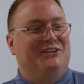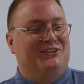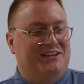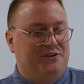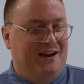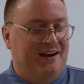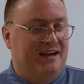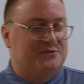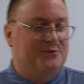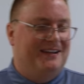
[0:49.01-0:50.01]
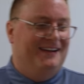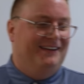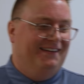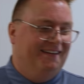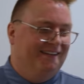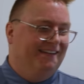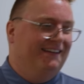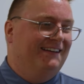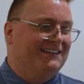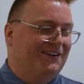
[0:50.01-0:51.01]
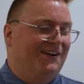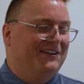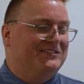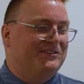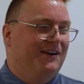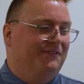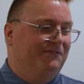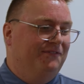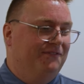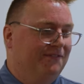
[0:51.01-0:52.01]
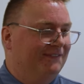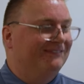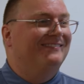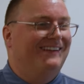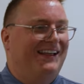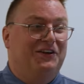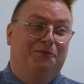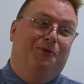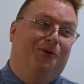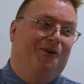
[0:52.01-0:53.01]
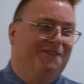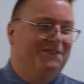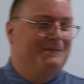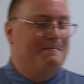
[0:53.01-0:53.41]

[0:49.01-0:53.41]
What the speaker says: it looked like you had a nice weekend. I saw it on Instagram. I like your pool.